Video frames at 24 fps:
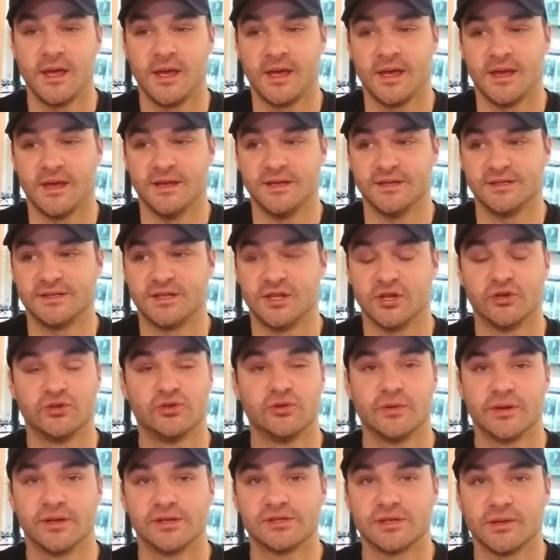is they're
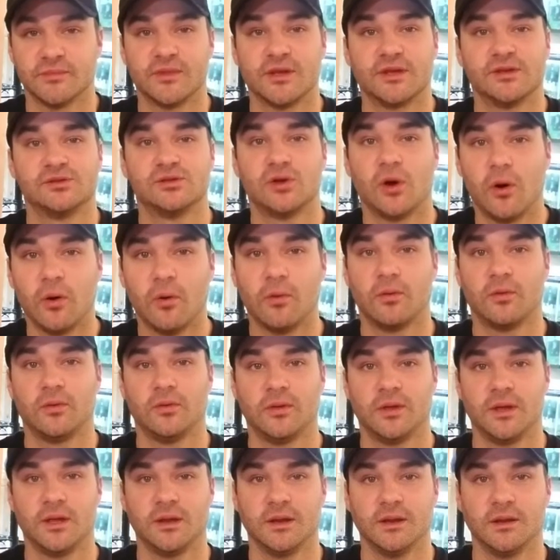doing something
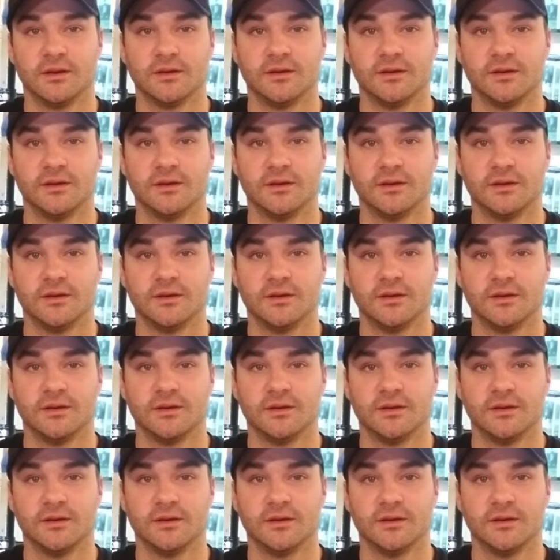totally